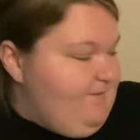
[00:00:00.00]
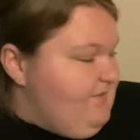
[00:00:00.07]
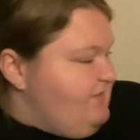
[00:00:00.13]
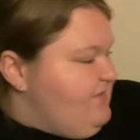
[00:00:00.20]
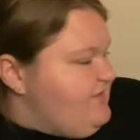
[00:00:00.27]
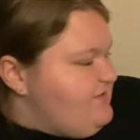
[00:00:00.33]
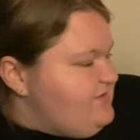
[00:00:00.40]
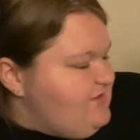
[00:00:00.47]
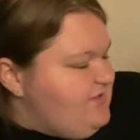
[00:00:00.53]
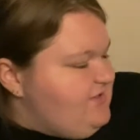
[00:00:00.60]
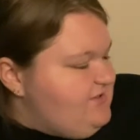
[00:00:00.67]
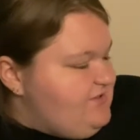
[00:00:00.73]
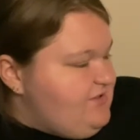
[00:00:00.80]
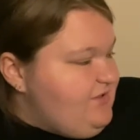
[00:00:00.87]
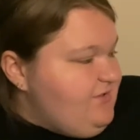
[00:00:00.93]
this is
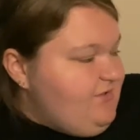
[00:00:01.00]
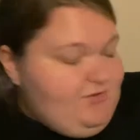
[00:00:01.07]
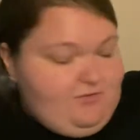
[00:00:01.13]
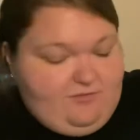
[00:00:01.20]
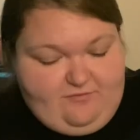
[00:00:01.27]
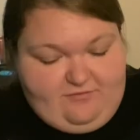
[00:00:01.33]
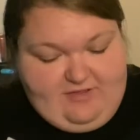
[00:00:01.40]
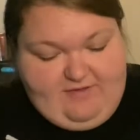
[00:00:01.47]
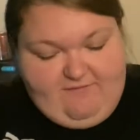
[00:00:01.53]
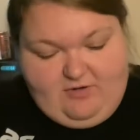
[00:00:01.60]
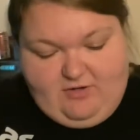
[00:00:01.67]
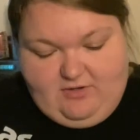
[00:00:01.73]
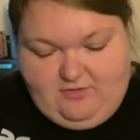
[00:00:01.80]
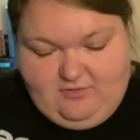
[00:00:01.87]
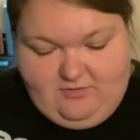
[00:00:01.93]
their new
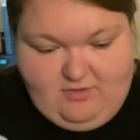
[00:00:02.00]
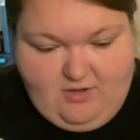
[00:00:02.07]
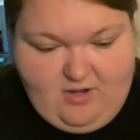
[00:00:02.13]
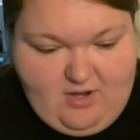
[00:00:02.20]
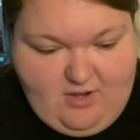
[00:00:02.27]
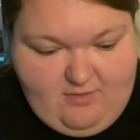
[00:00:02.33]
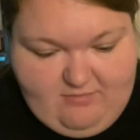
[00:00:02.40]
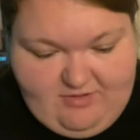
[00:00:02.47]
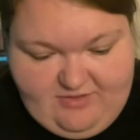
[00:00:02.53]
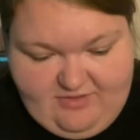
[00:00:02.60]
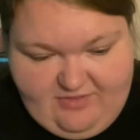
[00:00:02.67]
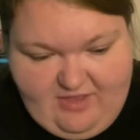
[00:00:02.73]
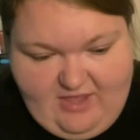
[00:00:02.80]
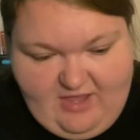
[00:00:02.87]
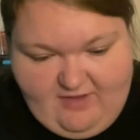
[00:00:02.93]
flavor um, that
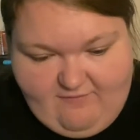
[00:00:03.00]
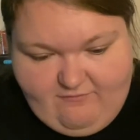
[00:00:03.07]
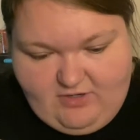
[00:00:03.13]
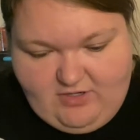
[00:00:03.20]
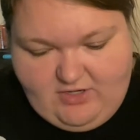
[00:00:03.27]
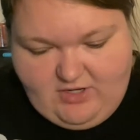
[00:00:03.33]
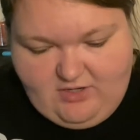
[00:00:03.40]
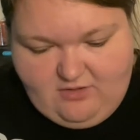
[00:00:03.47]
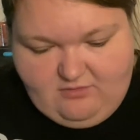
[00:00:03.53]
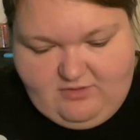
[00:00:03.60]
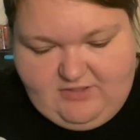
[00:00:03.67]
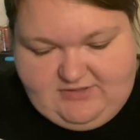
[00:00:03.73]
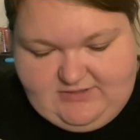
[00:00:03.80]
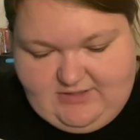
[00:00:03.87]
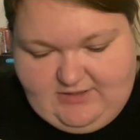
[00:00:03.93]
they have right now and
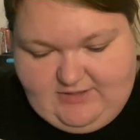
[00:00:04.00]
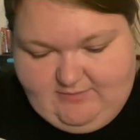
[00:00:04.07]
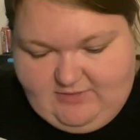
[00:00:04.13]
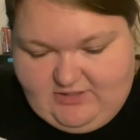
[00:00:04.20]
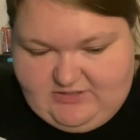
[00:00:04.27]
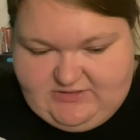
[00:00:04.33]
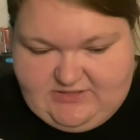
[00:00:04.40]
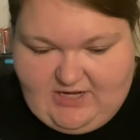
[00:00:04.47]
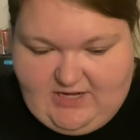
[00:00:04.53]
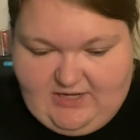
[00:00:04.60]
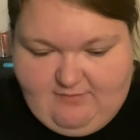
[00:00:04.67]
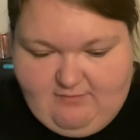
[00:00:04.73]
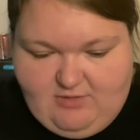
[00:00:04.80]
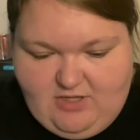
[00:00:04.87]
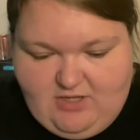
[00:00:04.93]
it's a limited time.
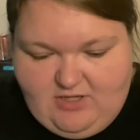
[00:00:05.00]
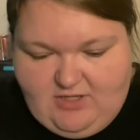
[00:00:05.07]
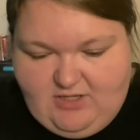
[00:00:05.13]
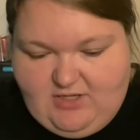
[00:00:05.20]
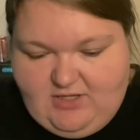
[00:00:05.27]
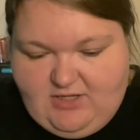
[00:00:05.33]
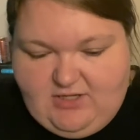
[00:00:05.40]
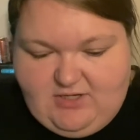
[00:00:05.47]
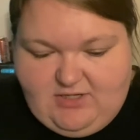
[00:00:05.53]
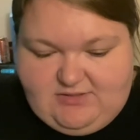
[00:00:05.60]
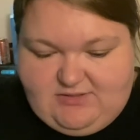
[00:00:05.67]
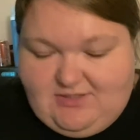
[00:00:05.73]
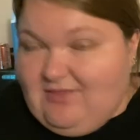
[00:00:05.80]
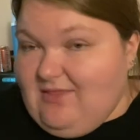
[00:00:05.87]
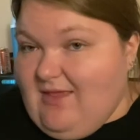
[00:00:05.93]
It is
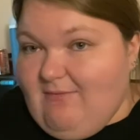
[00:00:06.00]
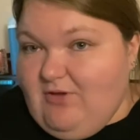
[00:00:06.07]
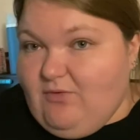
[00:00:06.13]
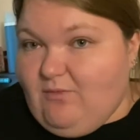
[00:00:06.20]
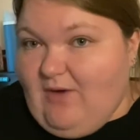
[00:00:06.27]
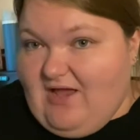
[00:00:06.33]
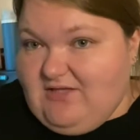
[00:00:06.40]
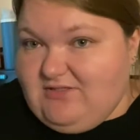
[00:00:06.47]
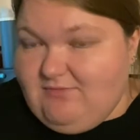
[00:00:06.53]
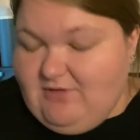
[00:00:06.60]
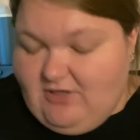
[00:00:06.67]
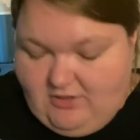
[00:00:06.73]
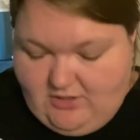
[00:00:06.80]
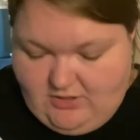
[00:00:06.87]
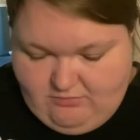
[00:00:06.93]
lemon
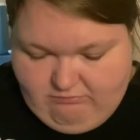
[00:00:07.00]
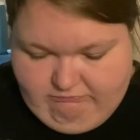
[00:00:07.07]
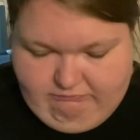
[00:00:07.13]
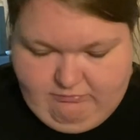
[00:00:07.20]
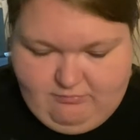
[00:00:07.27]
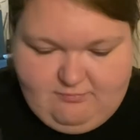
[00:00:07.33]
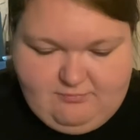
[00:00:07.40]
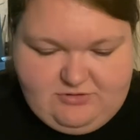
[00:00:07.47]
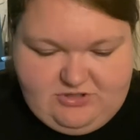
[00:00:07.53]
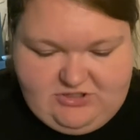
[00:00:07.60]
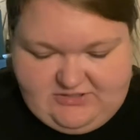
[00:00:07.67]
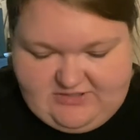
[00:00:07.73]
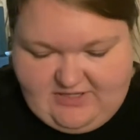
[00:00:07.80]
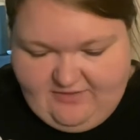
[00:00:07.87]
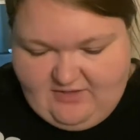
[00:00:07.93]
raspberry. She
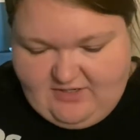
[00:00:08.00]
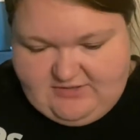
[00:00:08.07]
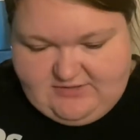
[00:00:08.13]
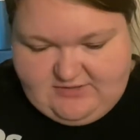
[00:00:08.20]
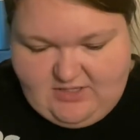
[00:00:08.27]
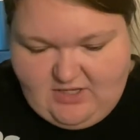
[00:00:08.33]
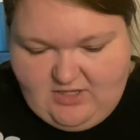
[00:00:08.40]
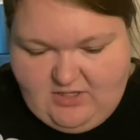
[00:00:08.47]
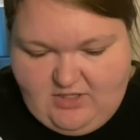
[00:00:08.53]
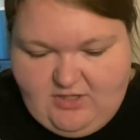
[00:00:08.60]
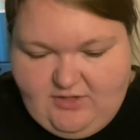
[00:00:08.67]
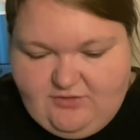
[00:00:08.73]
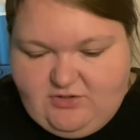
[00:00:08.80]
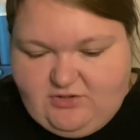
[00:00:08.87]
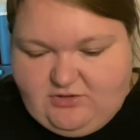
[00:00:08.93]
said that it's
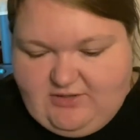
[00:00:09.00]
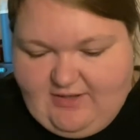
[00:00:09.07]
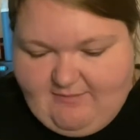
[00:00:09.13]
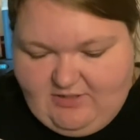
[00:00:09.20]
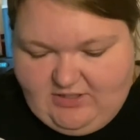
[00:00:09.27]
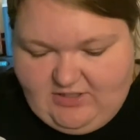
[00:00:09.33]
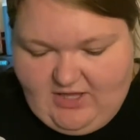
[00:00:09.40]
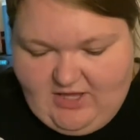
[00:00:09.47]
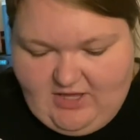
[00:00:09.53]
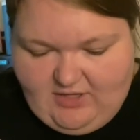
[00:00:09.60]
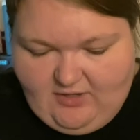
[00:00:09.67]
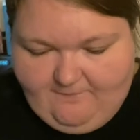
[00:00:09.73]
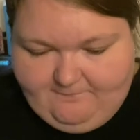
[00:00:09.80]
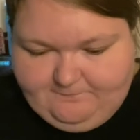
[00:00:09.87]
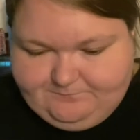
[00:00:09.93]
their lemon cake
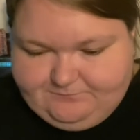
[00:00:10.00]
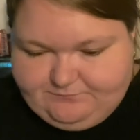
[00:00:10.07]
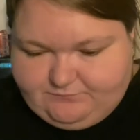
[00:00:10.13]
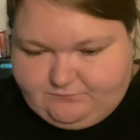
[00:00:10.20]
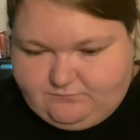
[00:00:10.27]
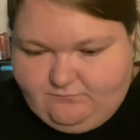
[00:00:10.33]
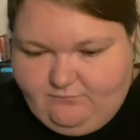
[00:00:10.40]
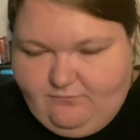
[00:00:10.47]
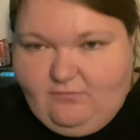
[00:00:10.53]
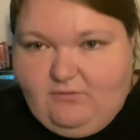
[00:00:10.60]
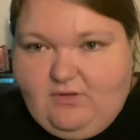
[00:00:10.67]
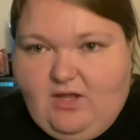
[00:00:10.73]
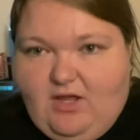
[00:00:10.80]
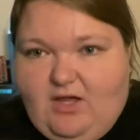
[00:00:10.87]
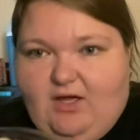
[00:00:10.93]

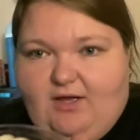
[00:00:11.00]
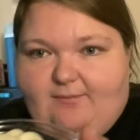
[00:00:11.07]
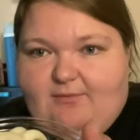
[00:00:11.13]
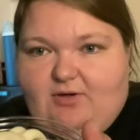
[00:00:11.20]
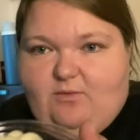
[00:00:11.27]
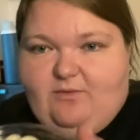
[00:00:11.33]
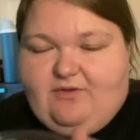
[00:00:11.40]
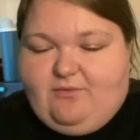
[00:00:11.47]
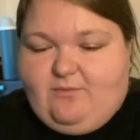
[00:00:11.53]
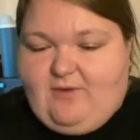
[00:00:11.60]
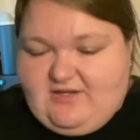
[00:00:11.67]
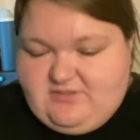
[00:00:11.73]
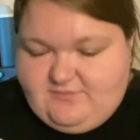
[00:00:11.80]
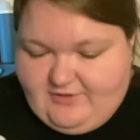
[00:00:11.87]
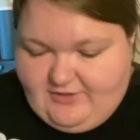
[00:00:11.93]
um, with
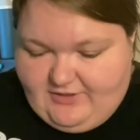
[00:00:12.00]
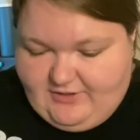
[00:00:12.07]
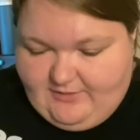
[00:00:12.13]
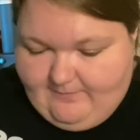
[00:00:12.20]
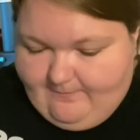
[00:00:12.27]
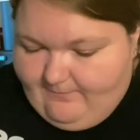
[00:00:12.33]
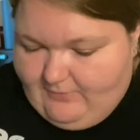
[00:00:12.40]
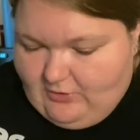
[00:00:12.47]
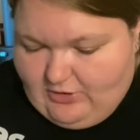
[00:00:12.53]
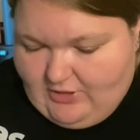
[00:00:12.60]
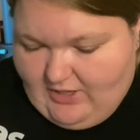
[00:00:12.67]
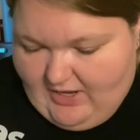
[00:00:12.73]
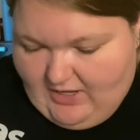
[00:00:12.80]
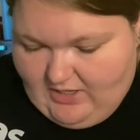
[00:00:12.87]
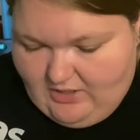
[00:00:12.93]
raspberry
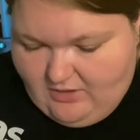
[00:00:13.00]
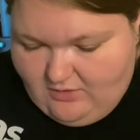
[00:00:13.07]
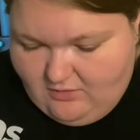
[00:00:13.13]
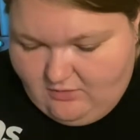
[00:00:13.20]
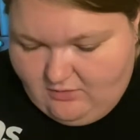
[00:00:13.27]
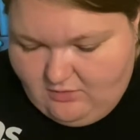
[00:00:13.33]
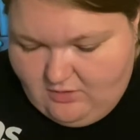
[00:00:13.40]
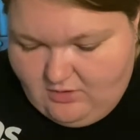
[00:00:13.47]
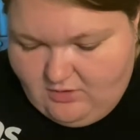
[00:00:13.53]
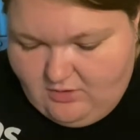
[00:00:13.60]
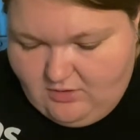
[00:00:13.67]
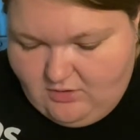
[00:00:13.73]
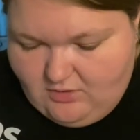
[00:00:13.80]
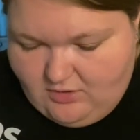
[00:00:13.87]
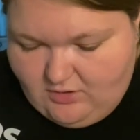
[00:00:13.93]
puree
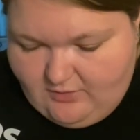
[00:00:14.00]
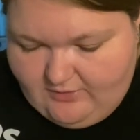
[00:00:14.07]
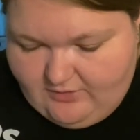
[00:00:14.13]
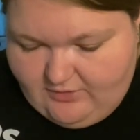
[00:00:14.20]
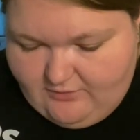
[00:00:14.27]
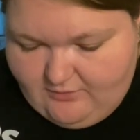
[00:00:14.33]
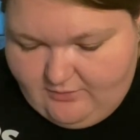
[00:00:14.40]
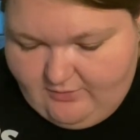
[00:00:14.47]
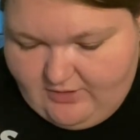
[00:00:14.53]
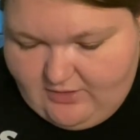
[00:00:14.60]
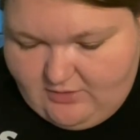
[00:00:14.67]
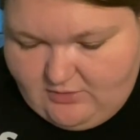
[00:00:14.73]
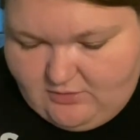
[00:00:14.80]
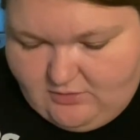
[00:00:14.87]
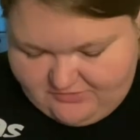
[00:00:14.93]
going through it.
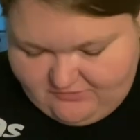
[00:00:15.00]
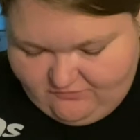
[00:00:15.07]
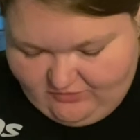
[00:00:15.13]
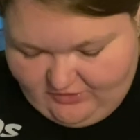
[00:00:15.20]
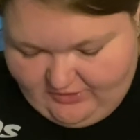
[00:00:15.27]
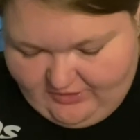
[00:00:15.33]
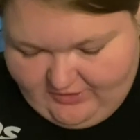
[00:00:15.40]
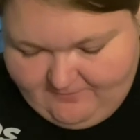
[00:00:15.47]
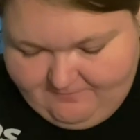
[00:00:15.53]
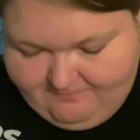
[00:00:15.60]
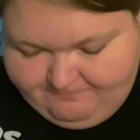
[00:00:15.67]
It's very good.